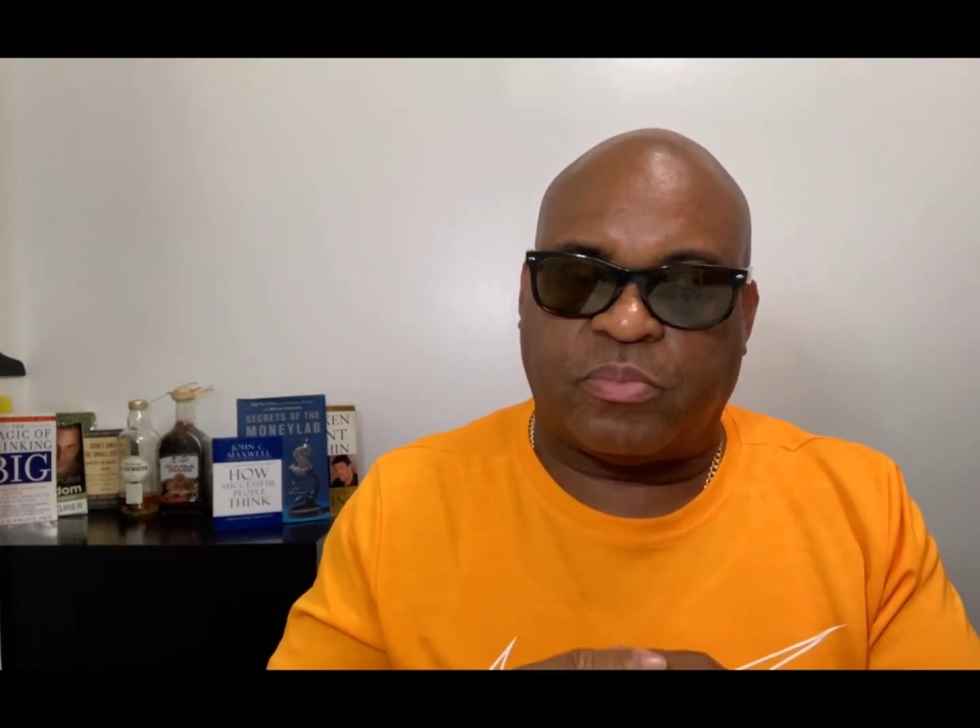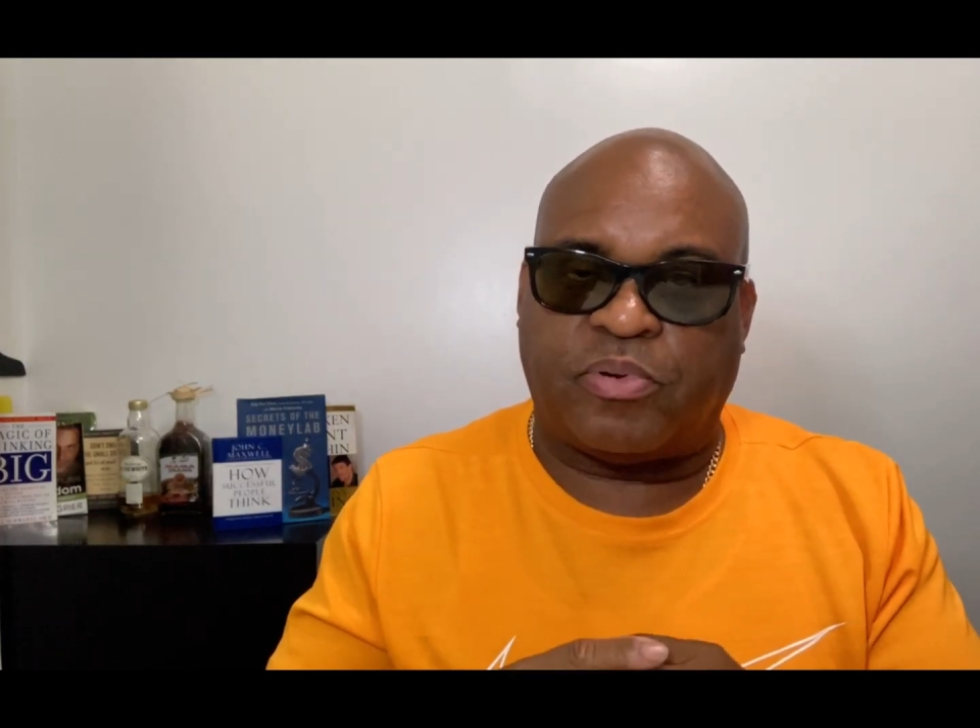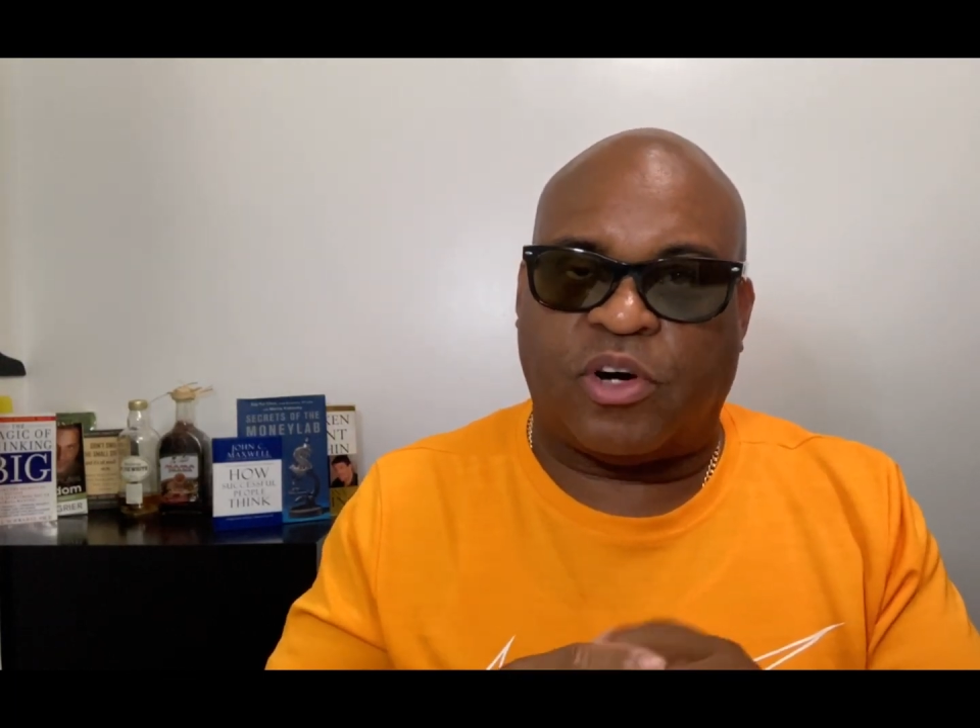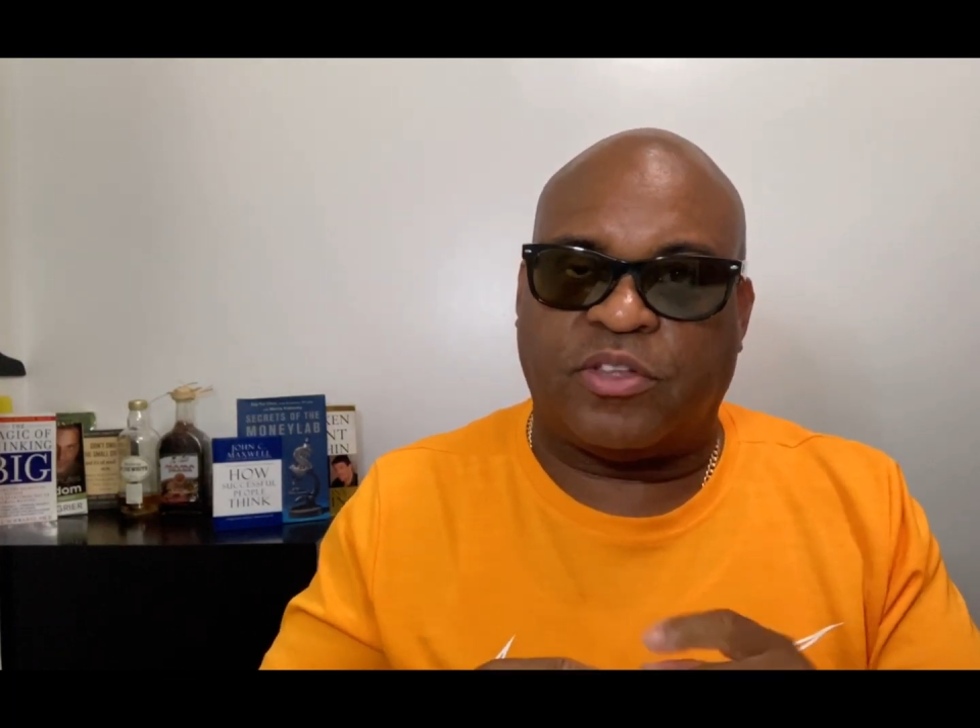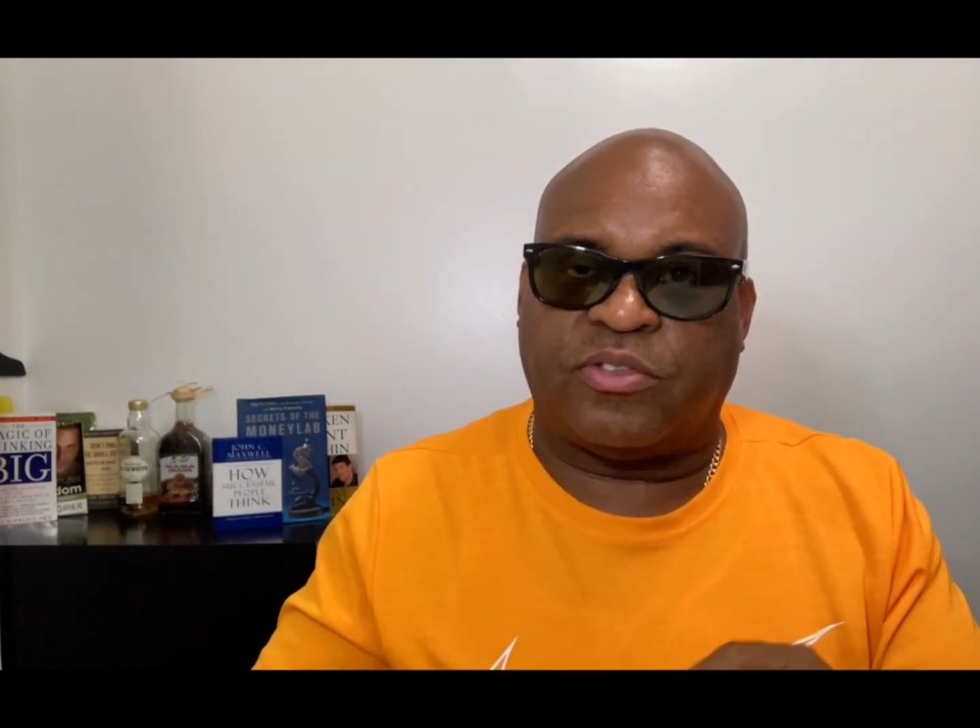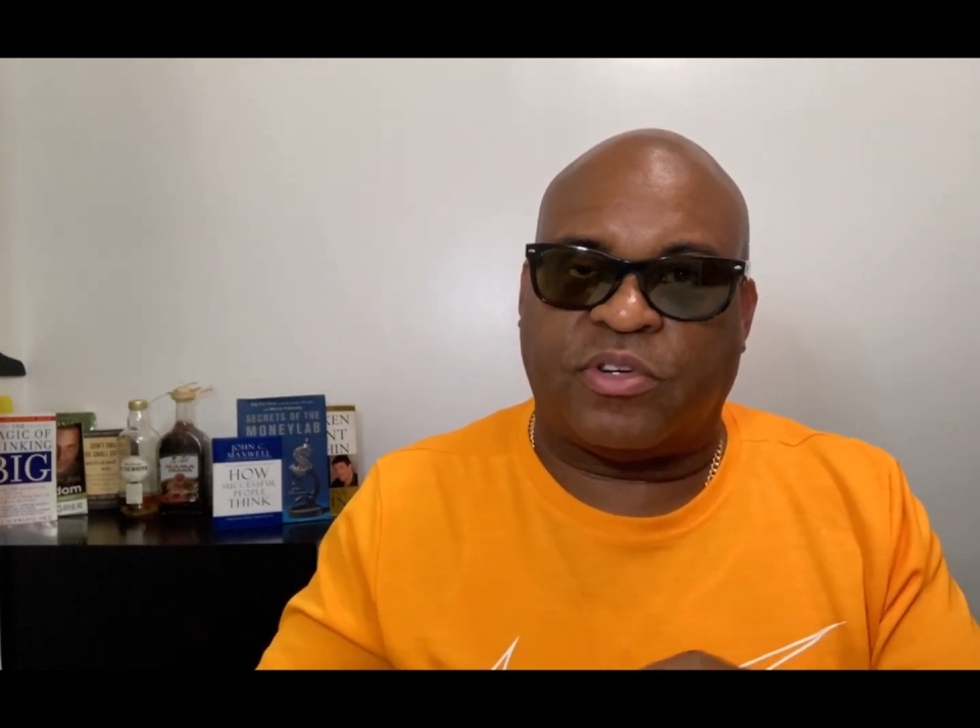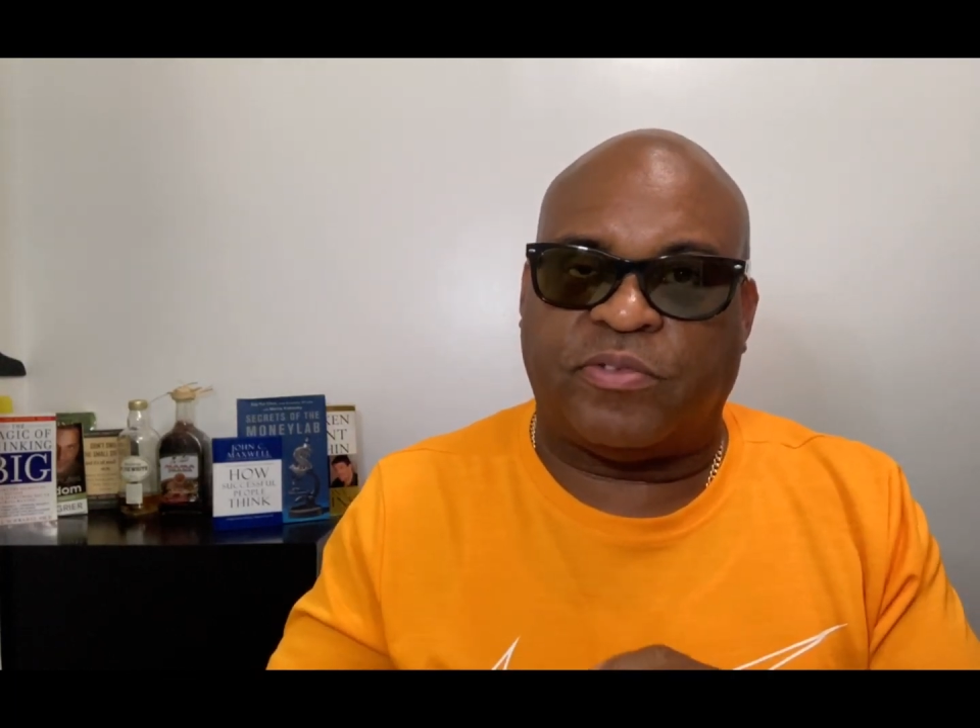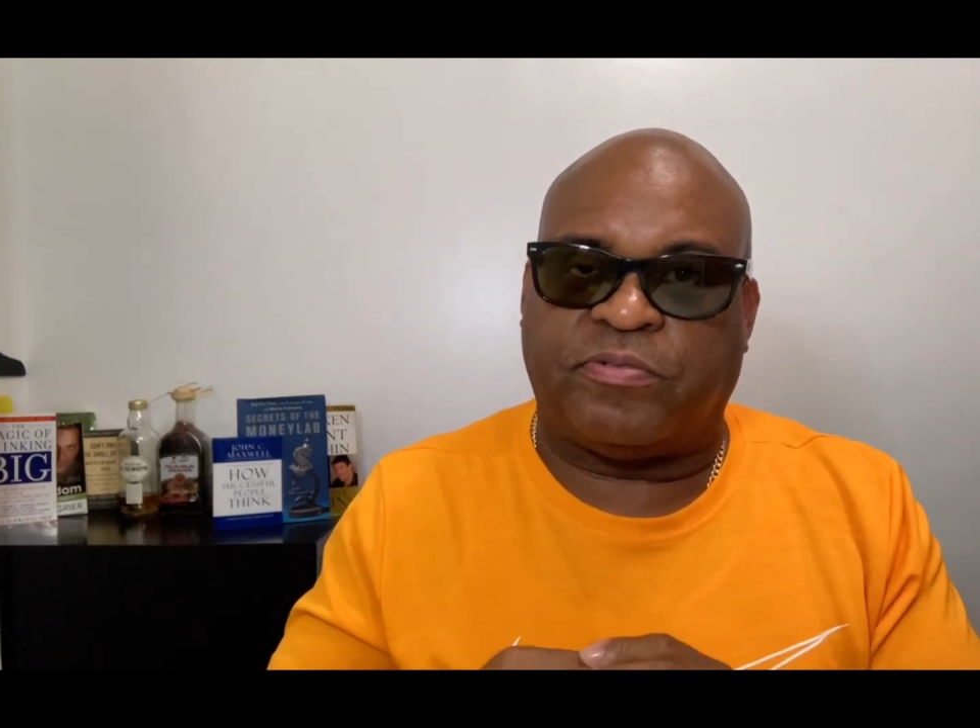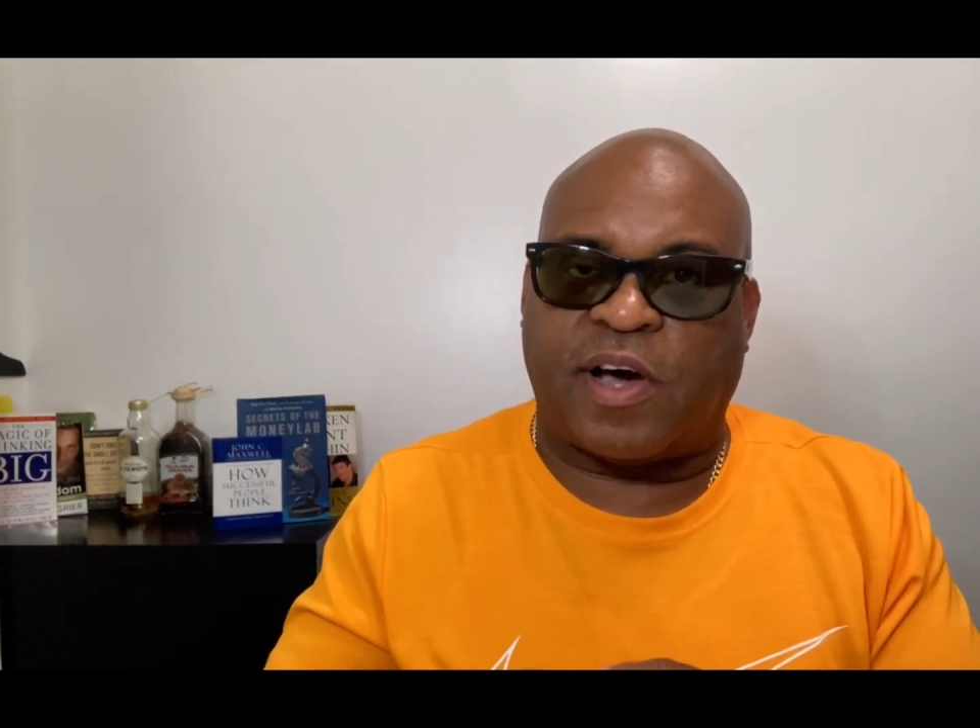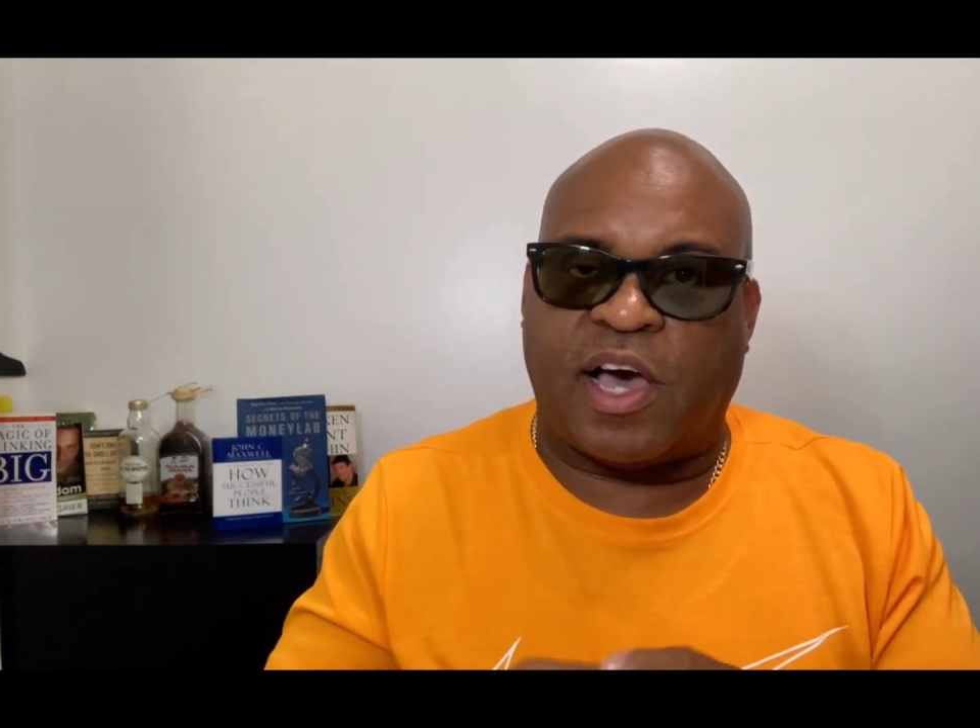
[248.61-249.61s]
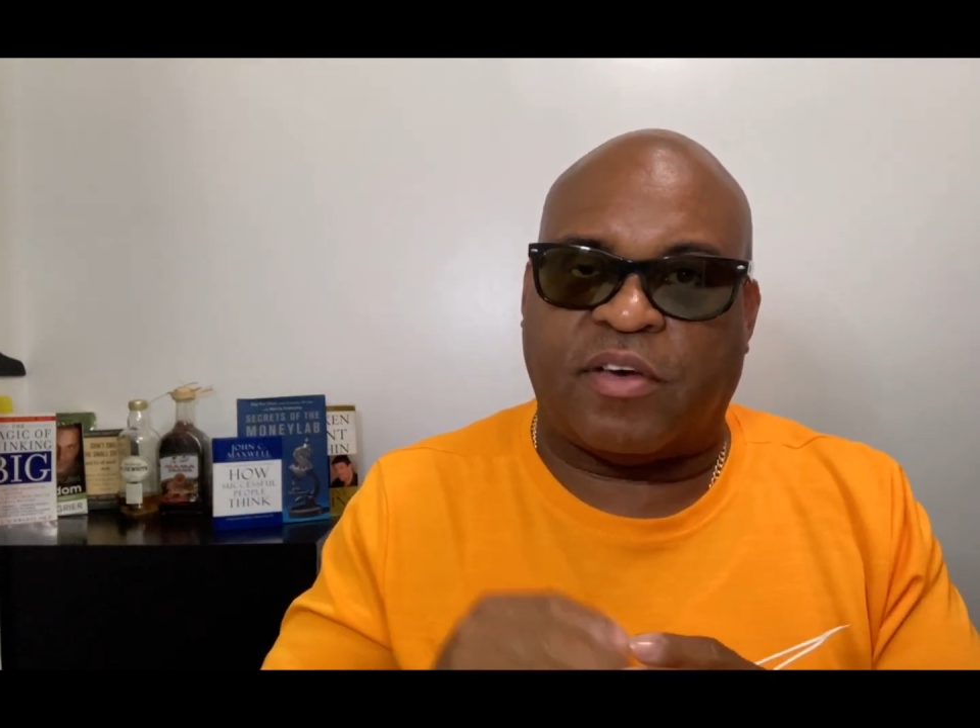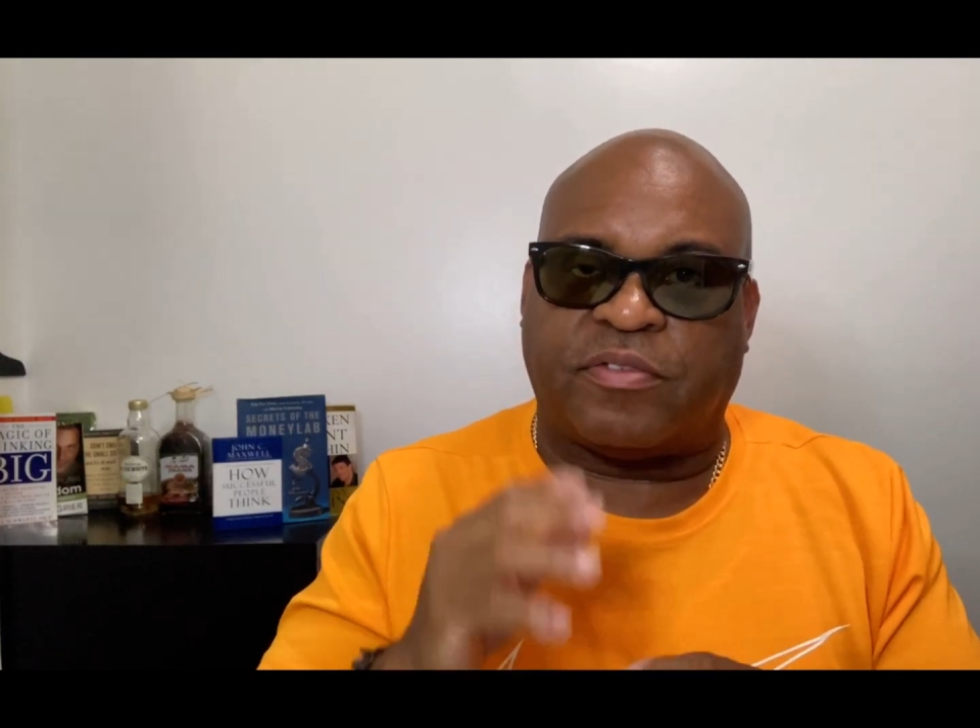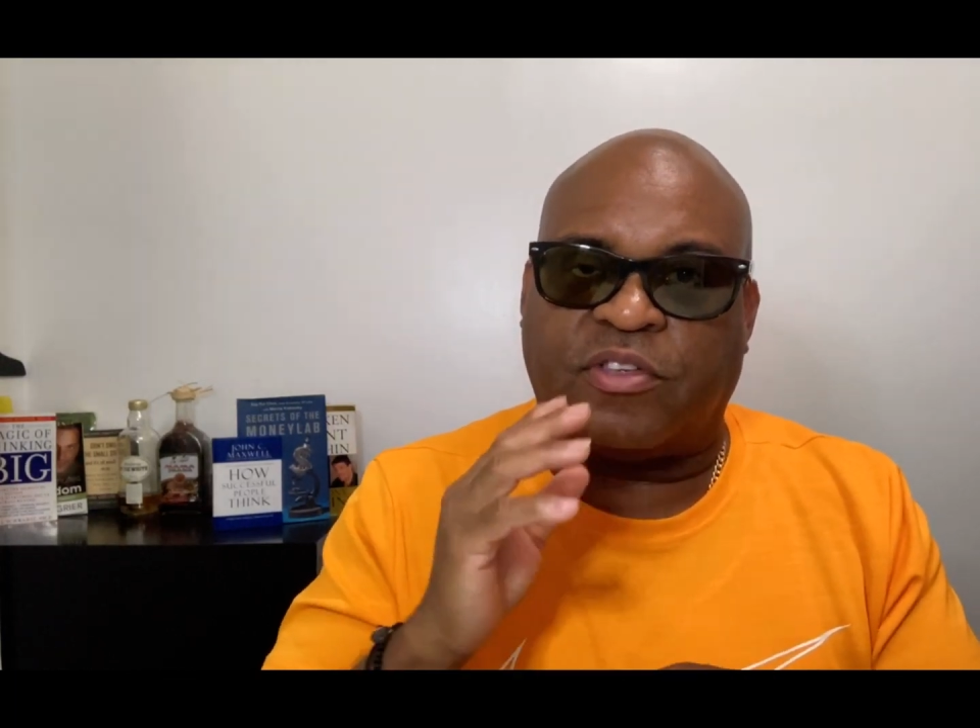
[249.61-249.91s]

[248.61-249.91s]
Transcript: 0.35.